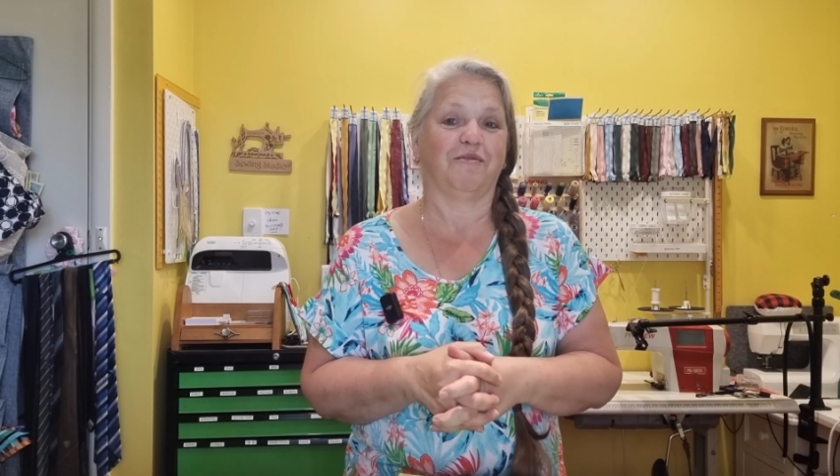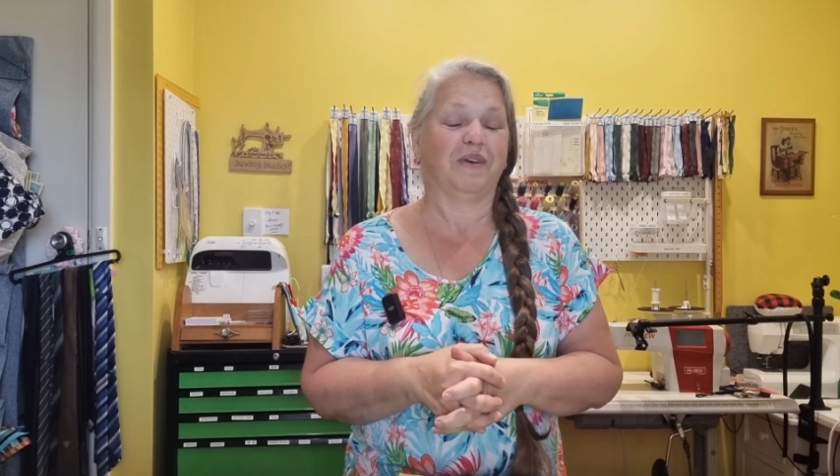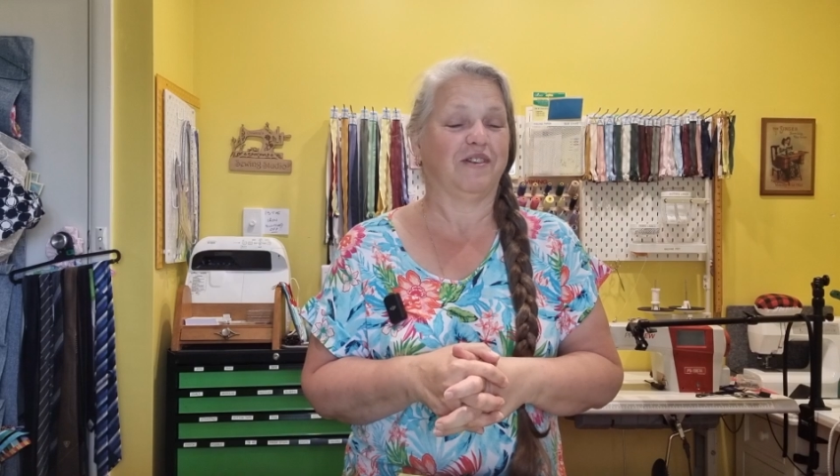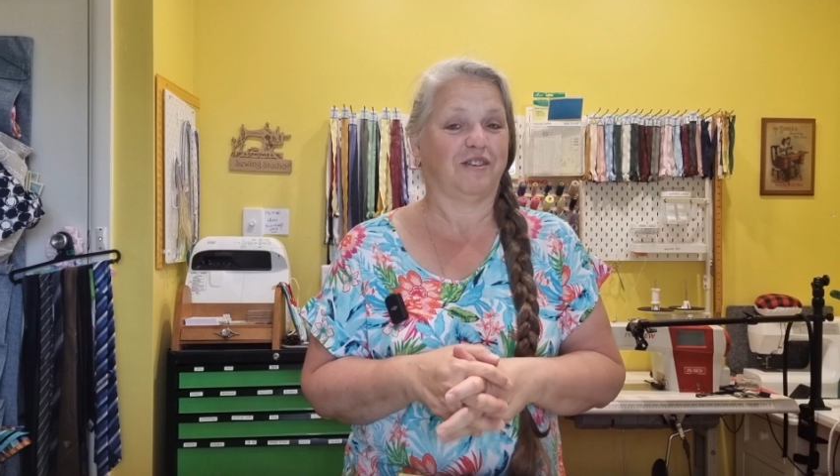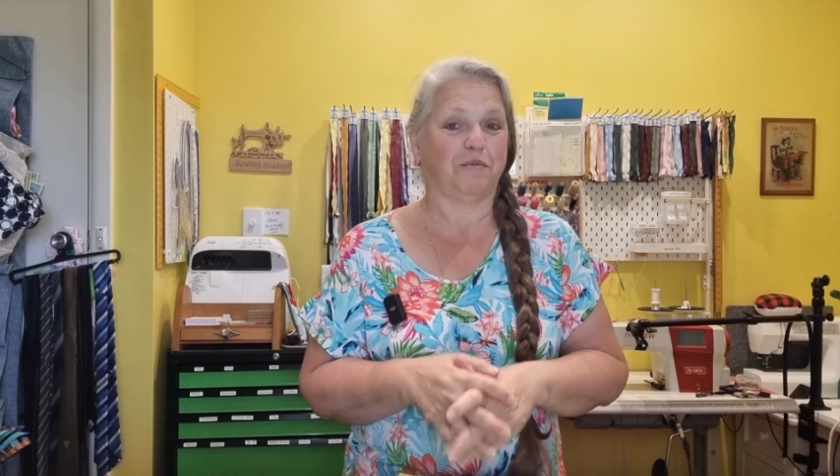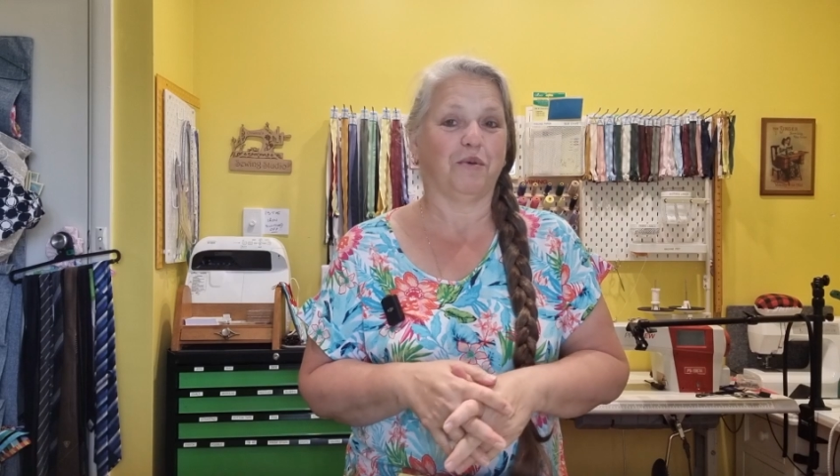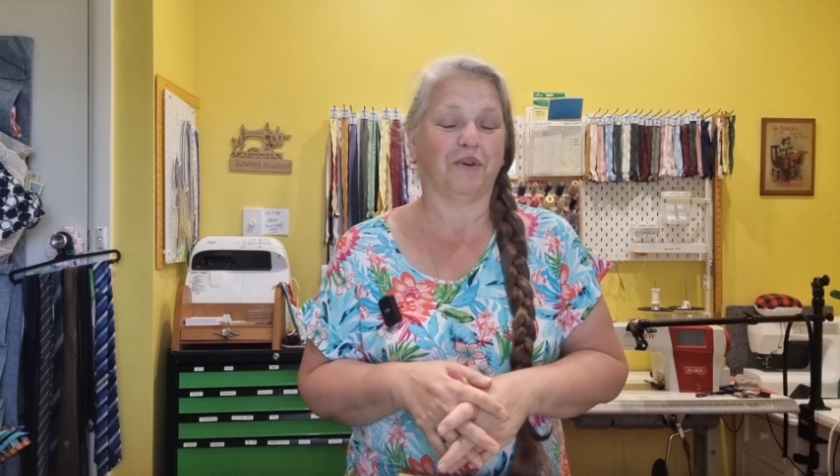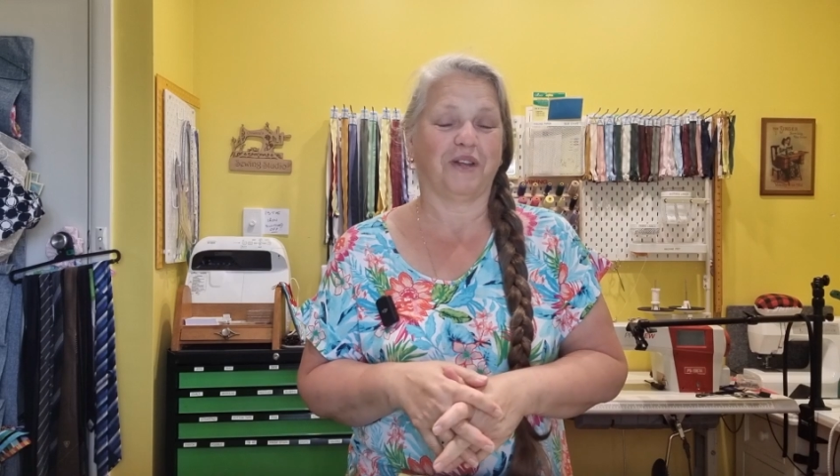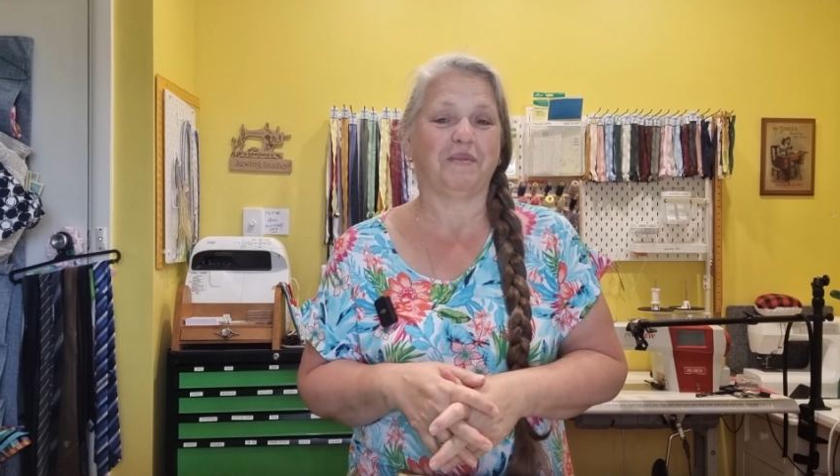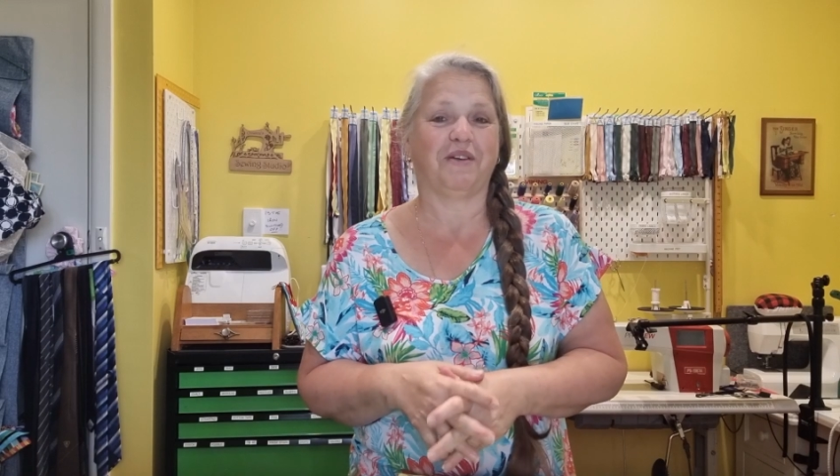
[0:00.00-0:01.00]
have been
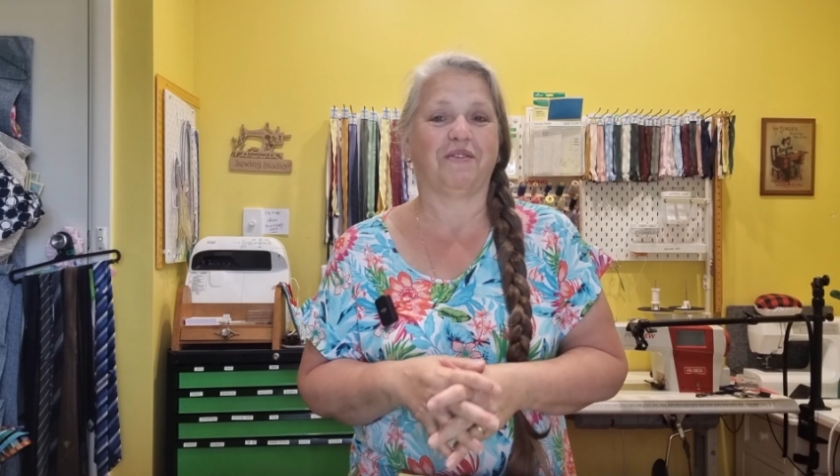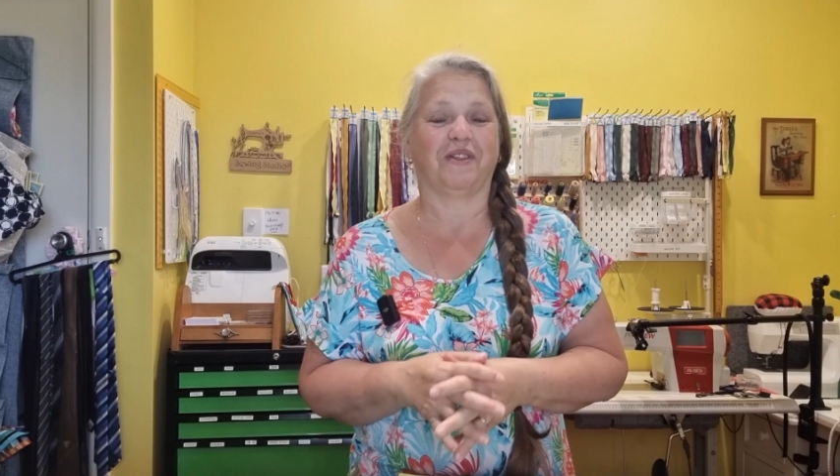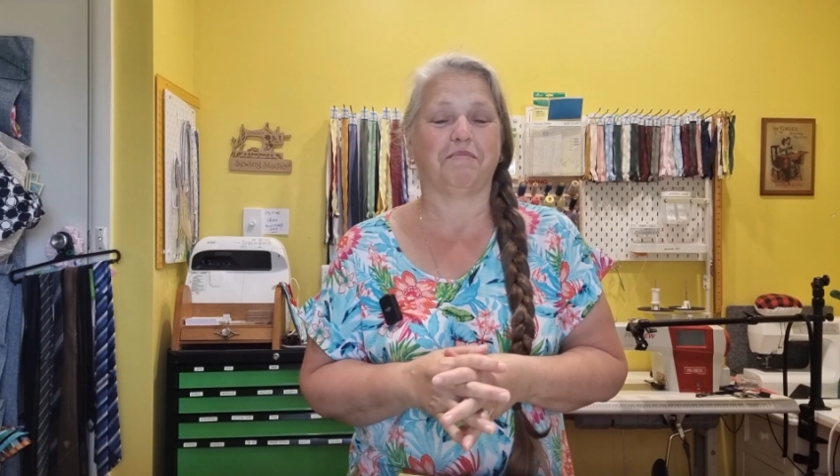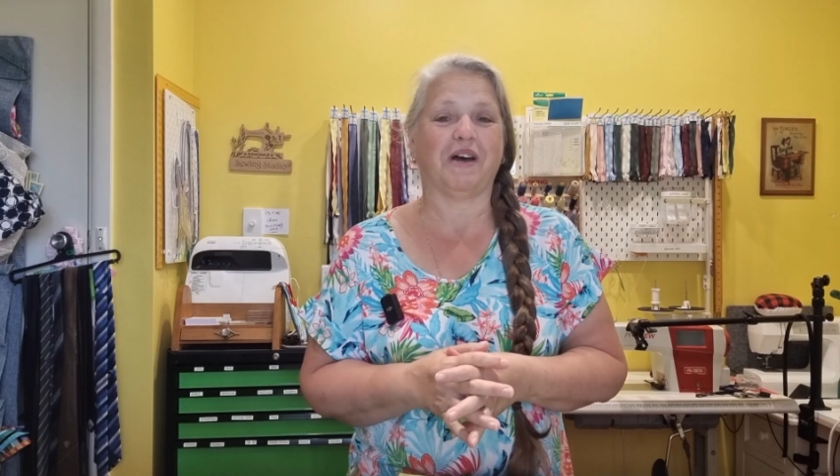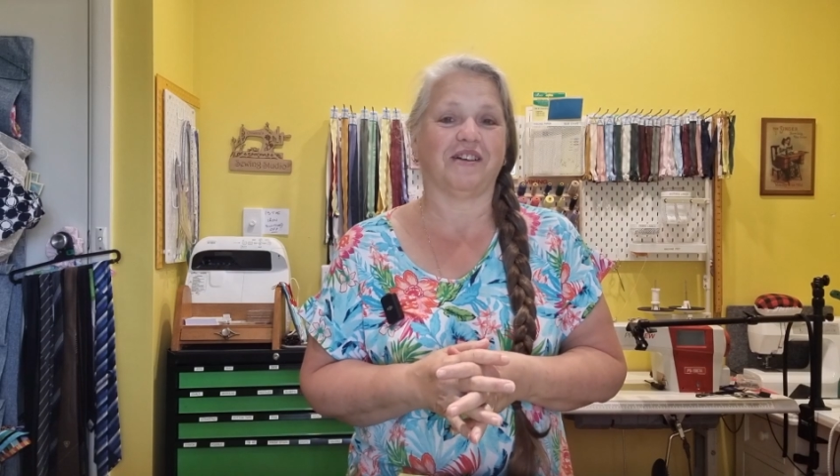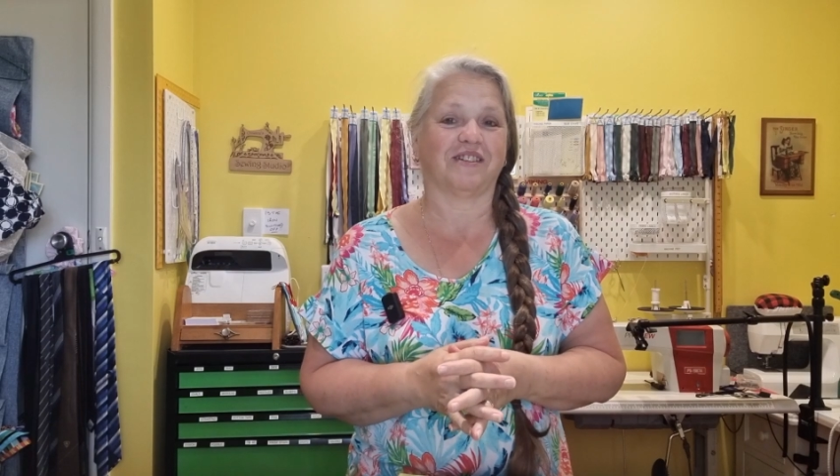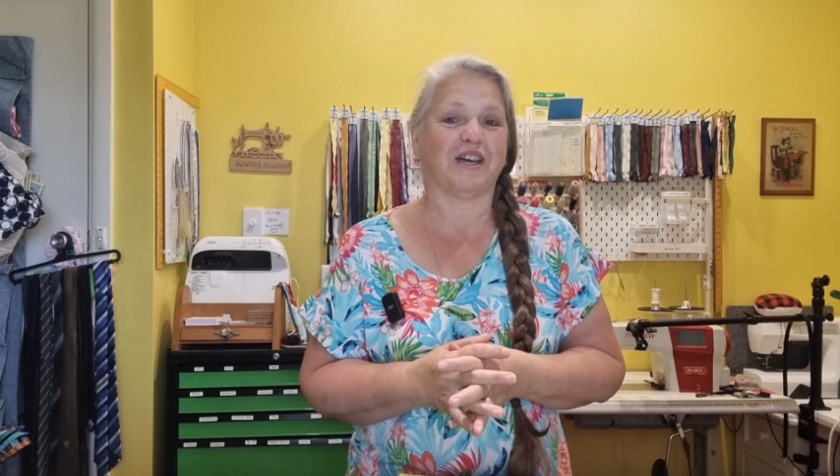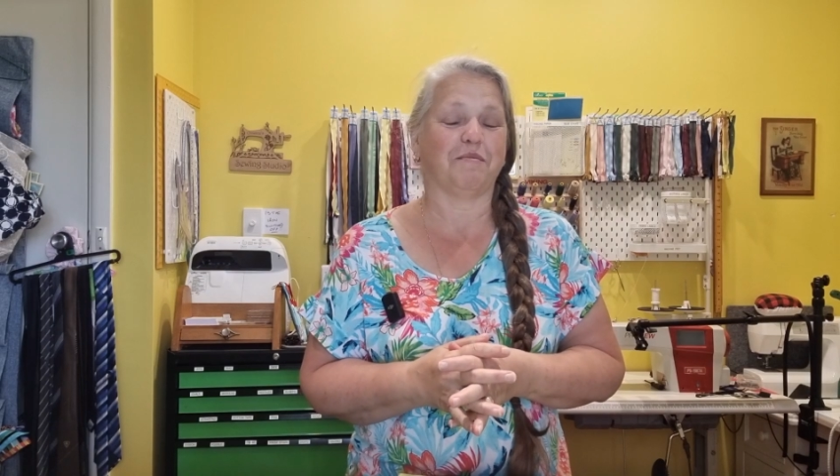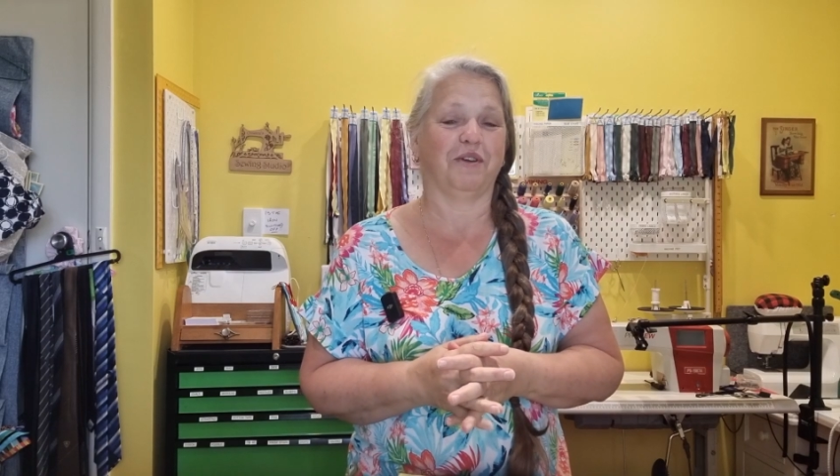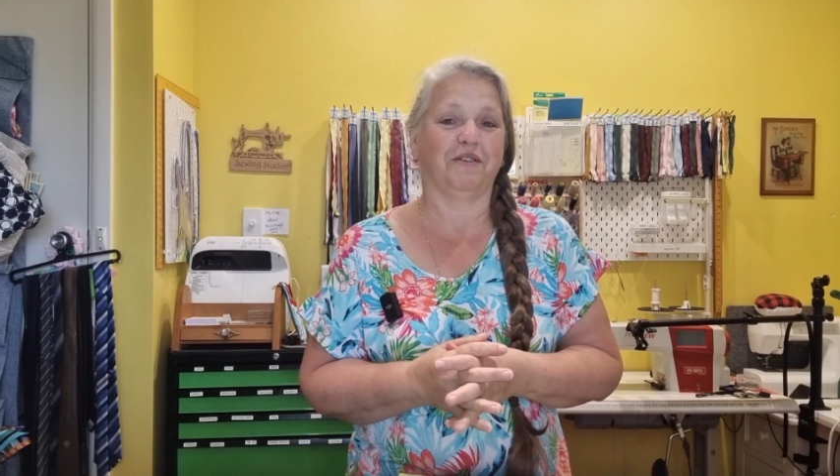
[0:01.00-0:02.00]
supporting me for the past
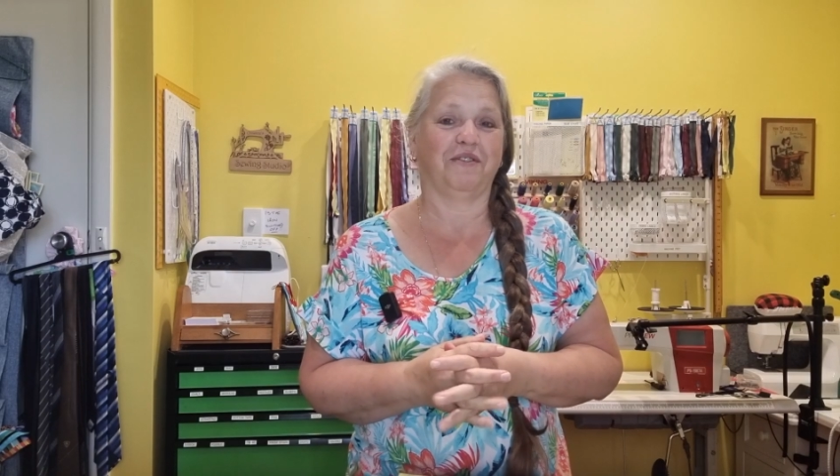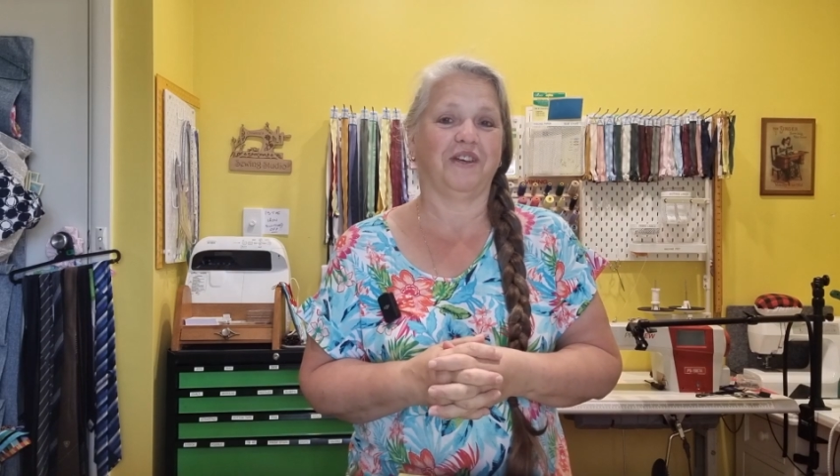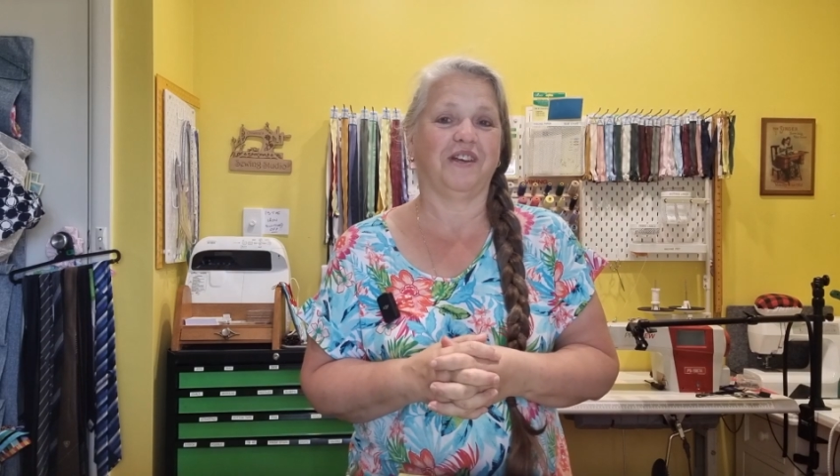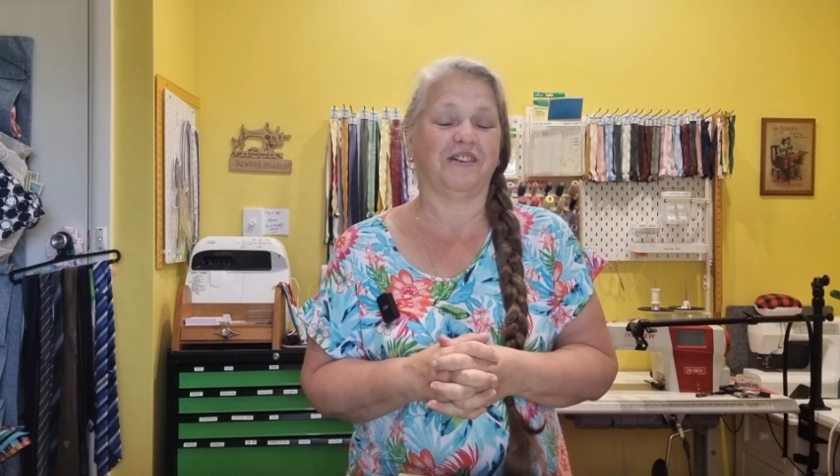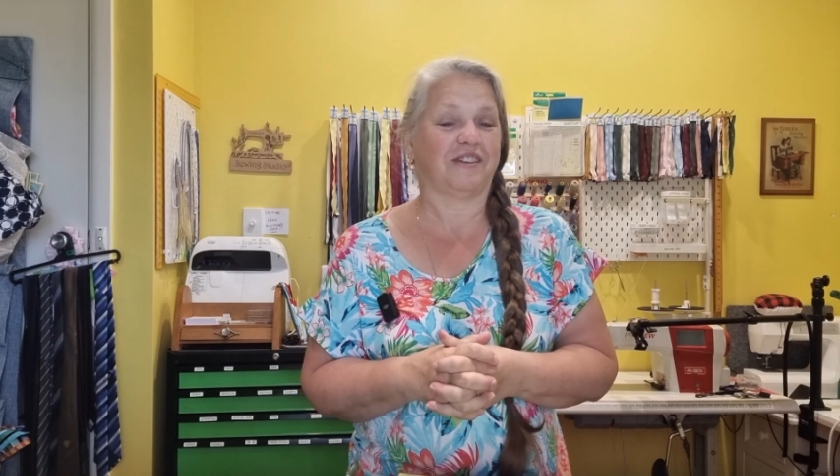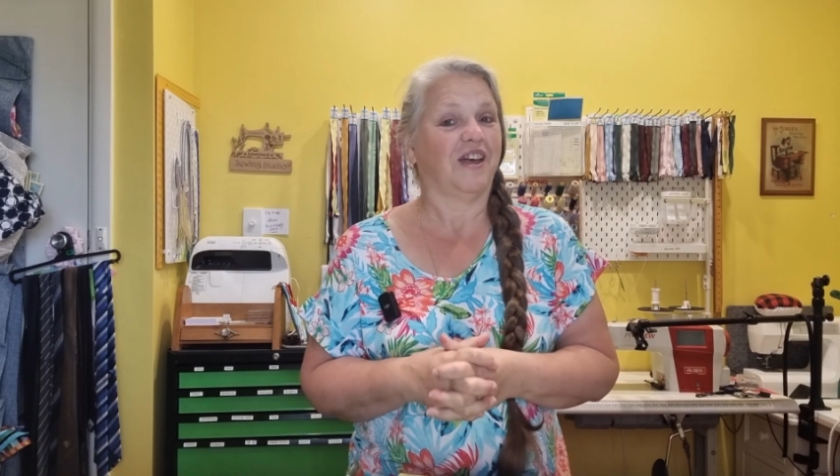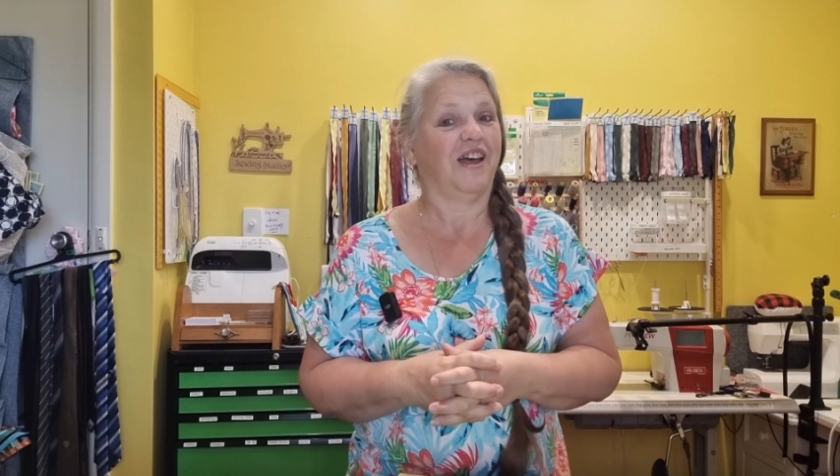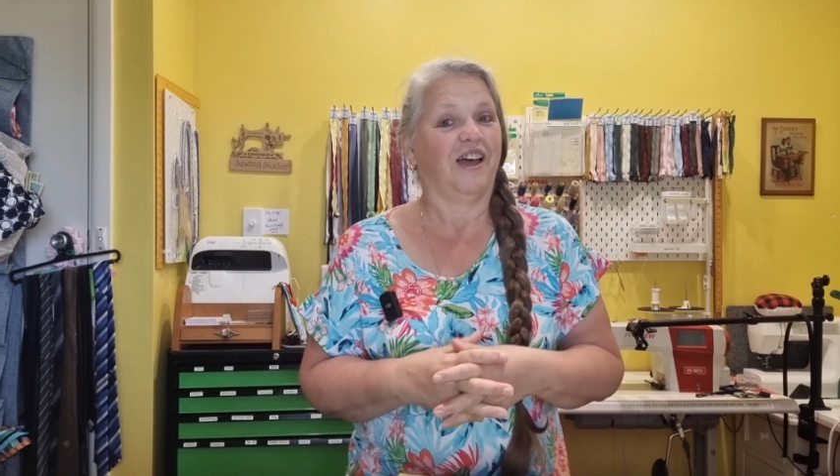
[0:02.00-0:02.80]
couple of years.